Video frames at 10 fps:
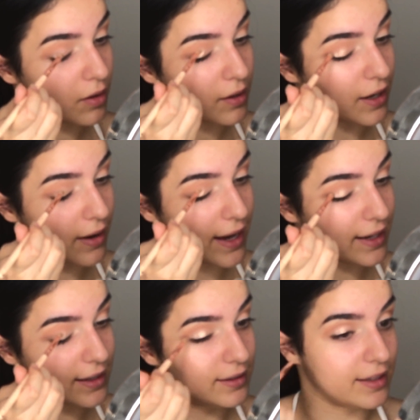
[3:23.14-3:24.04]
Now
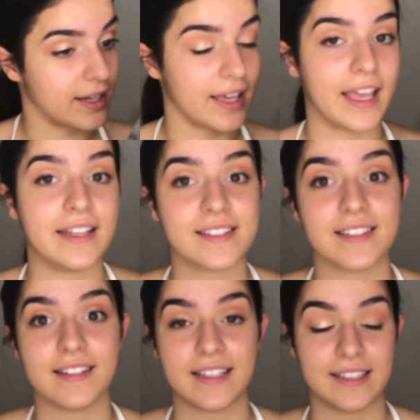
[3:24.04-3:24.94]
adding glitter
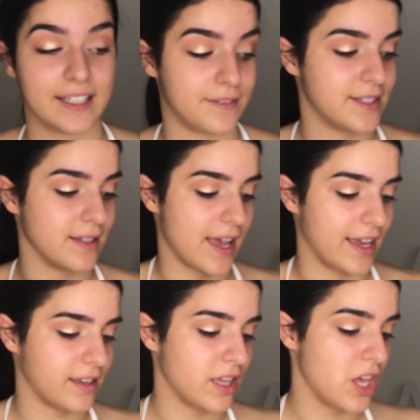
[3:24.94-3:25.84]
instantly lifts
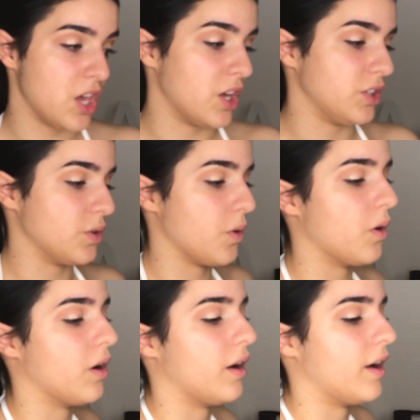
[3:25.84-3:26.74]
like
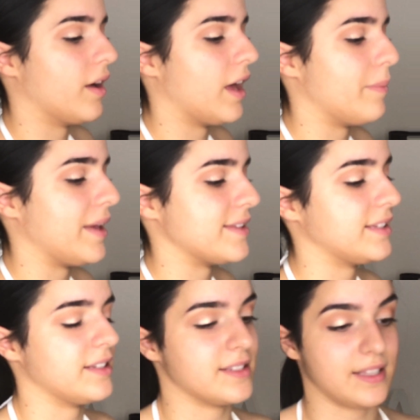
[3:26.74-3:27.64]
your
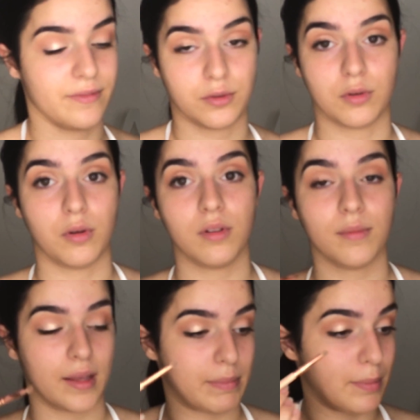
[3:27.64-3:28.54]
amazingness level.
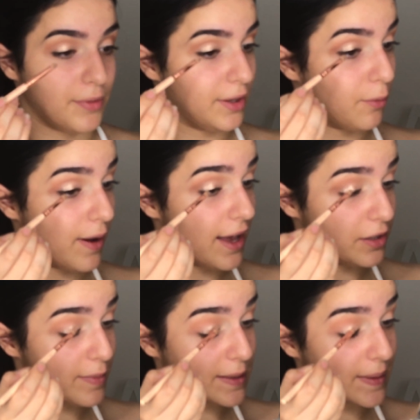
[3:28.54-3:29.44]
Like people think, wow,
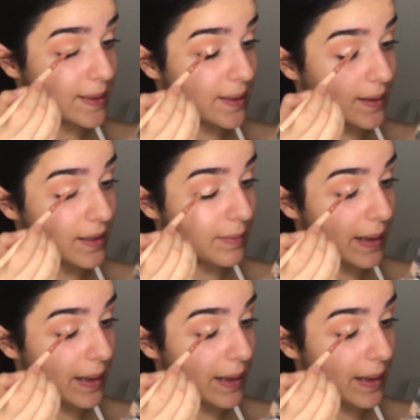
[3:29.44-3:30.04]
you must be so good at